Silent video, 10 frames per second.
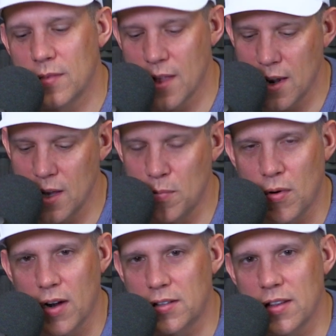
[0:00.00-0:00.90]
that he
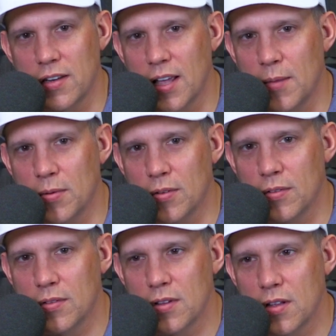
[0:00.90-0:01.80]
brought to the table.
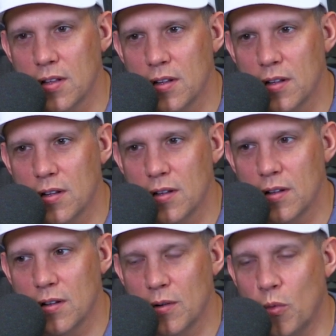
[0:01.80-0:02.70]

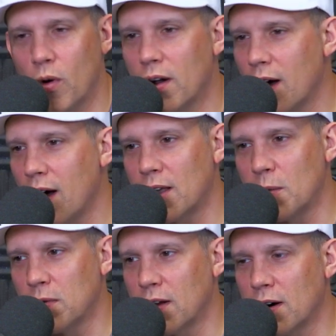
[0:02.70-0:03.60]
What a
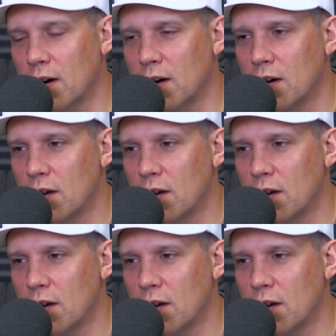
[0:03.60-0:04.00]
hockey player.